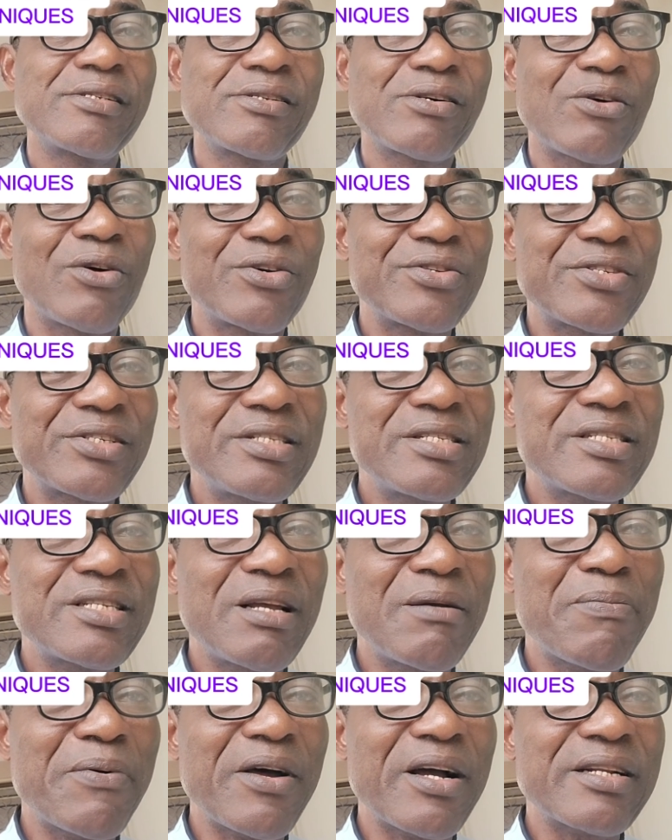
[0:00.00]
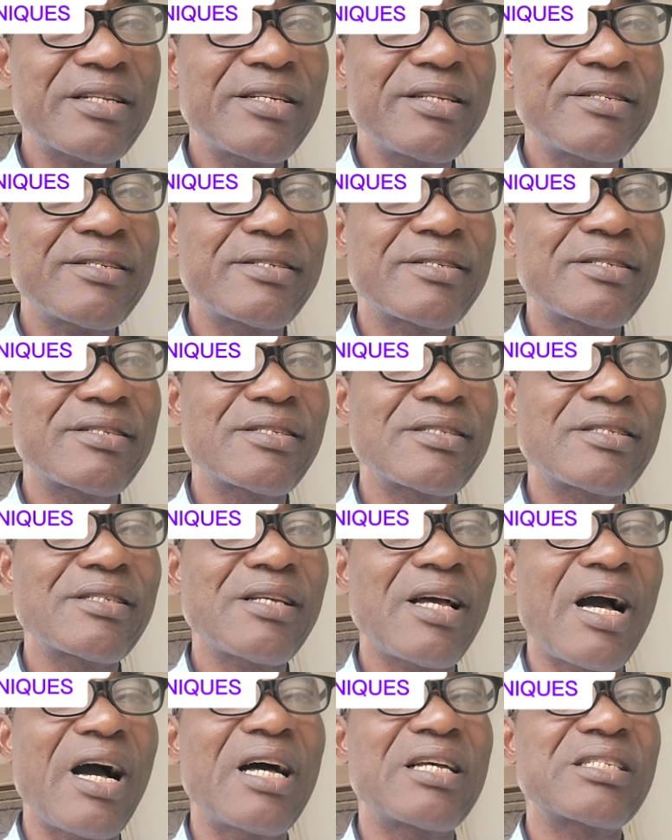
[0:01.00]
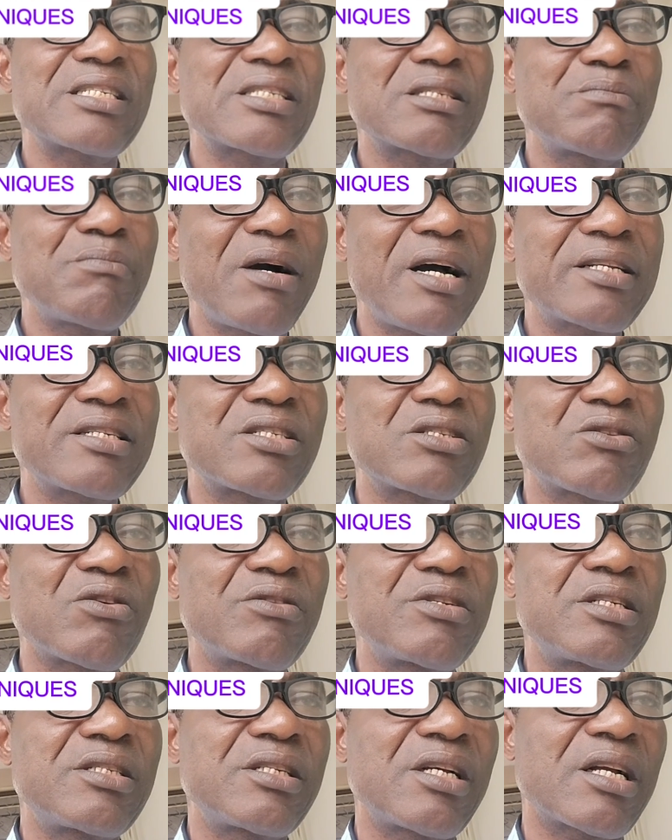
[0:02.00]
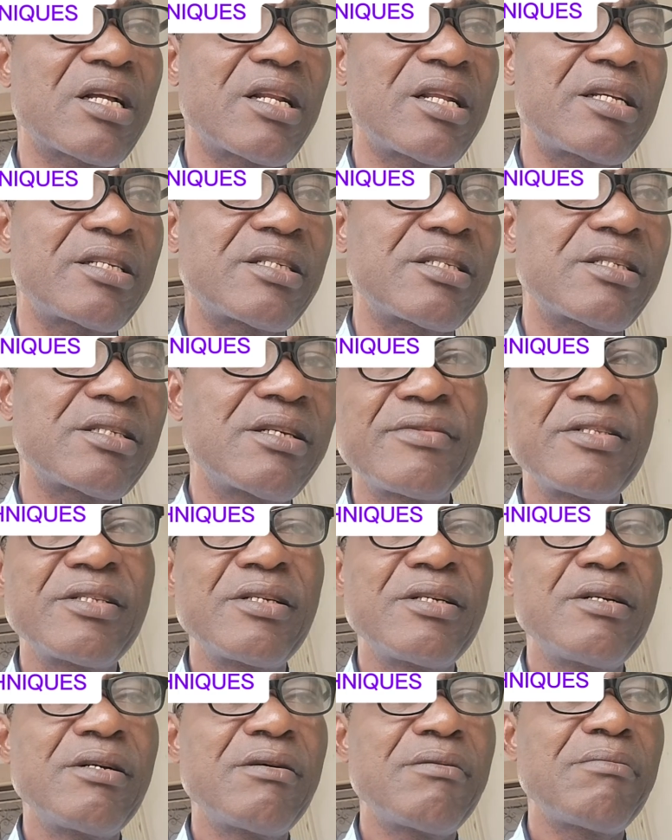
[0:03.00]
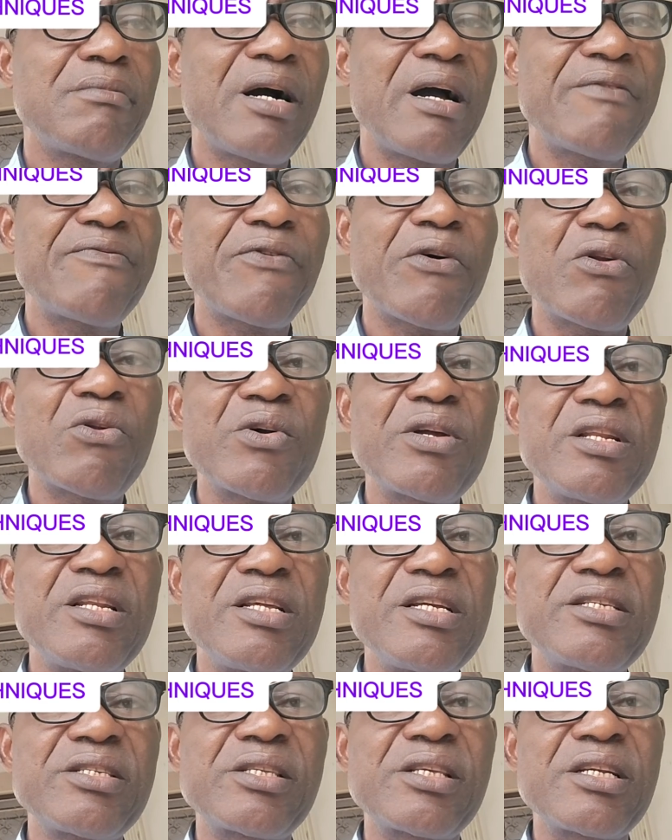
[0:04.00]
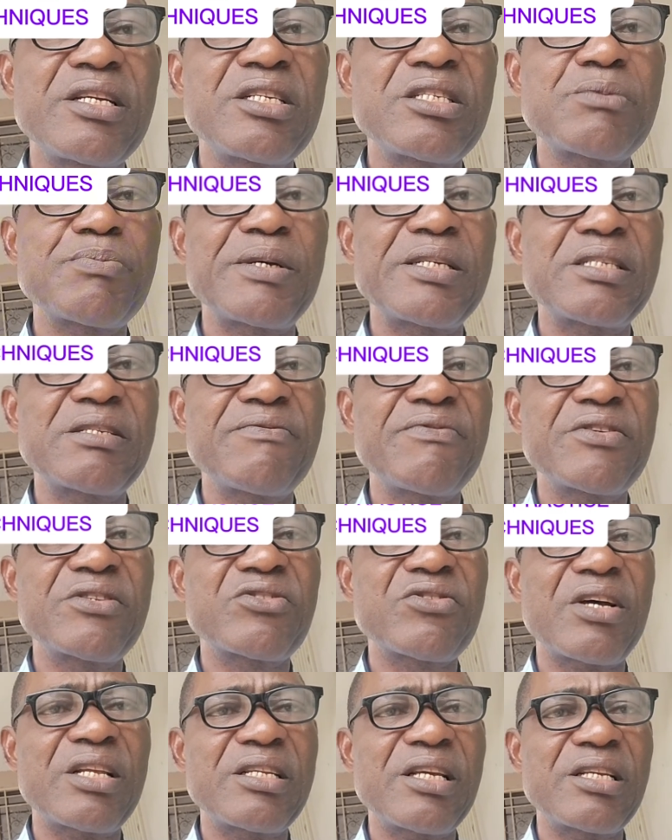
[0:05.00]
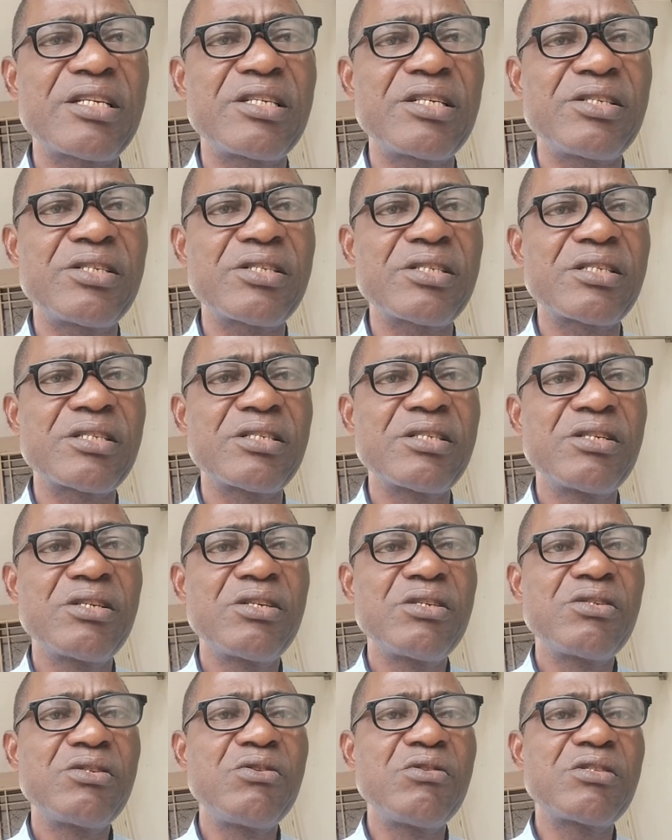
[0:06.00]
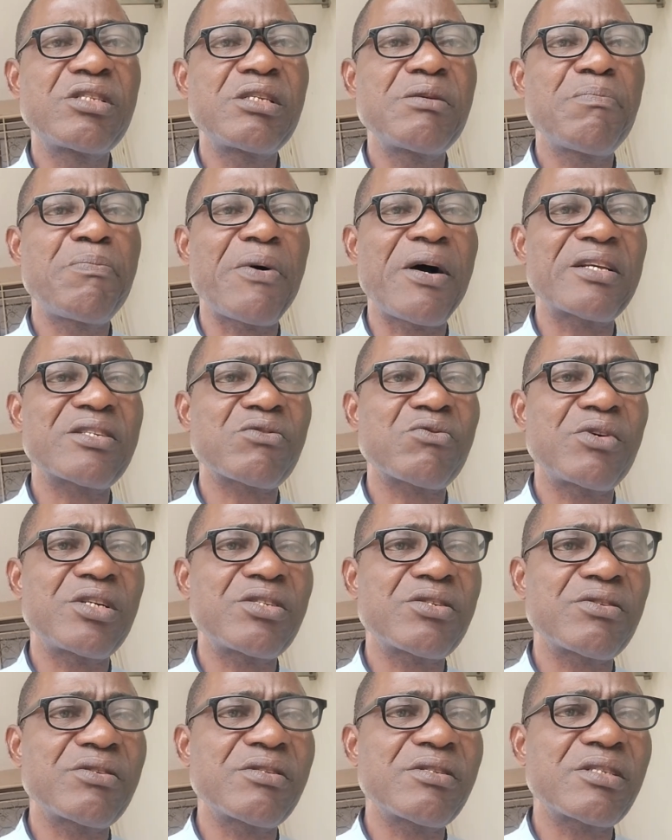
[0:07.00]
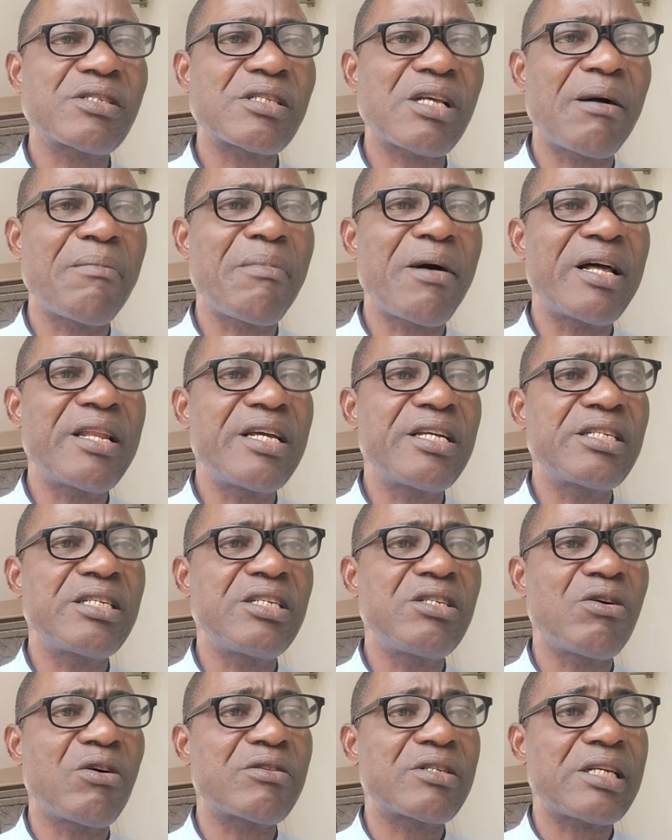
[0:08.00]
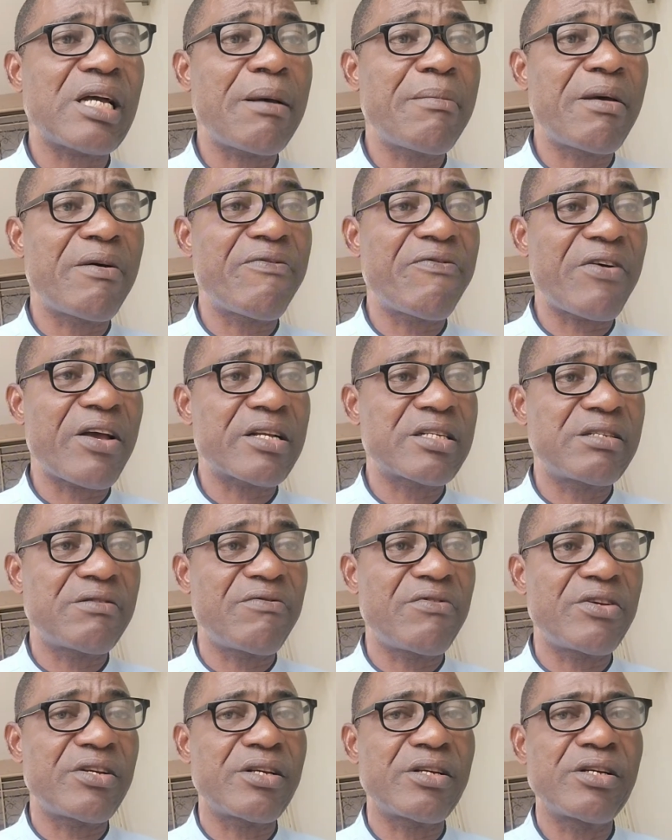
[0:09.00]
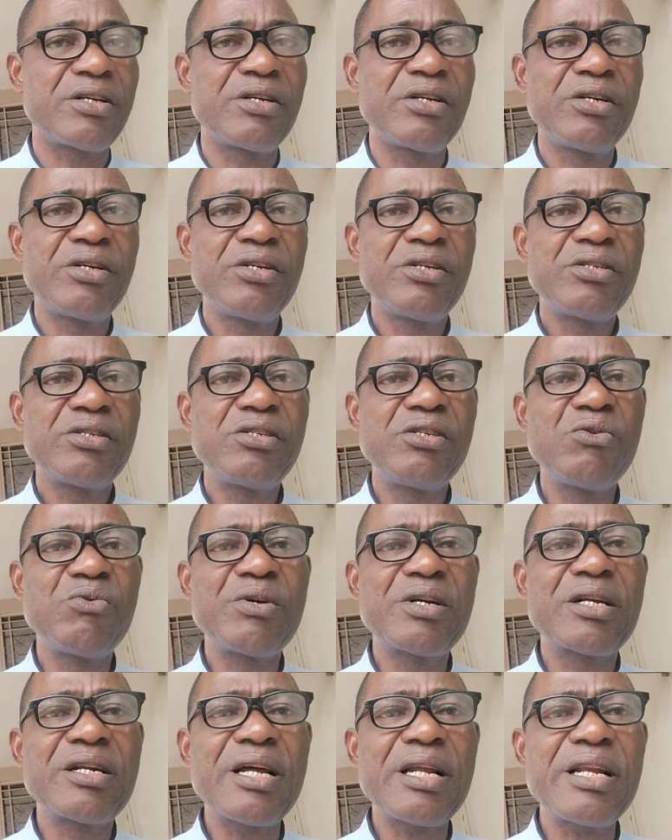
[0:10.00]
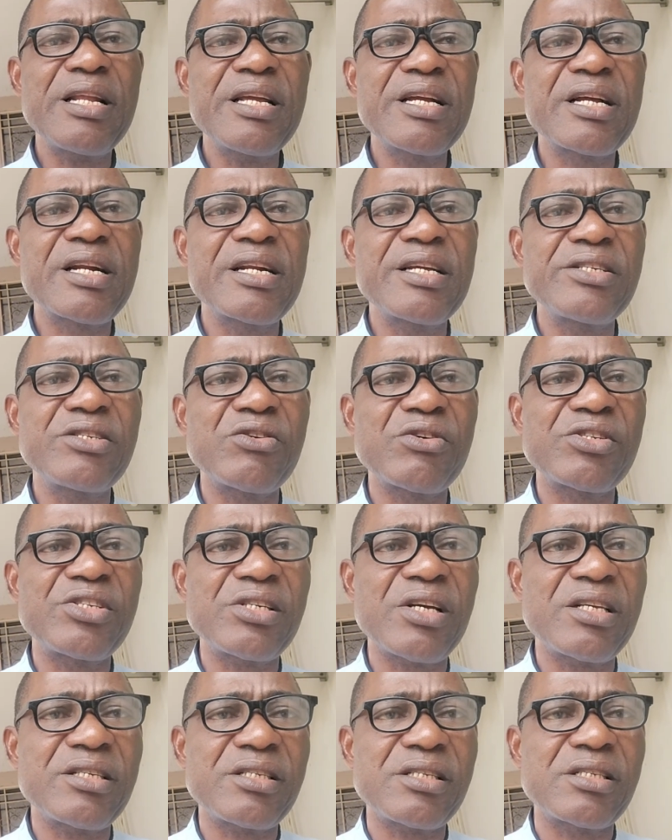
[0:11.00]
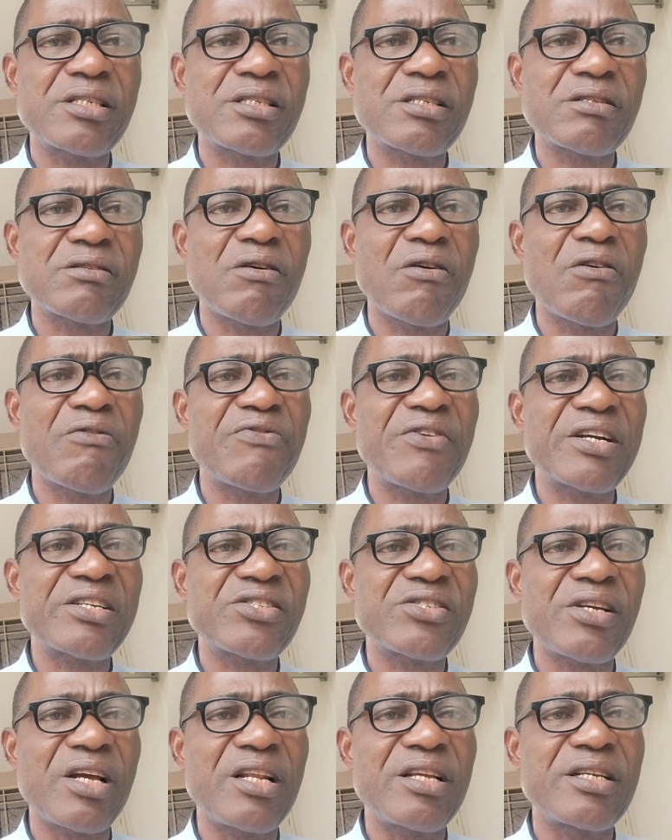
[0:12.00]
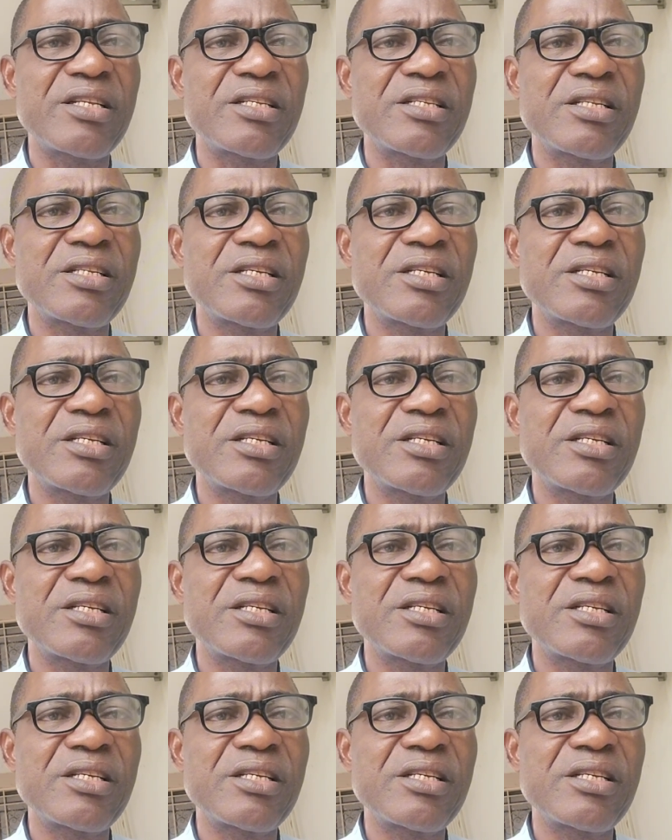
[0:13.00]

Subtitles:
consistent practice, and smart study techniques. By following these 3 specific strategies, using past questions, and managing your time effectively, you will greatly increase your chances of excelling.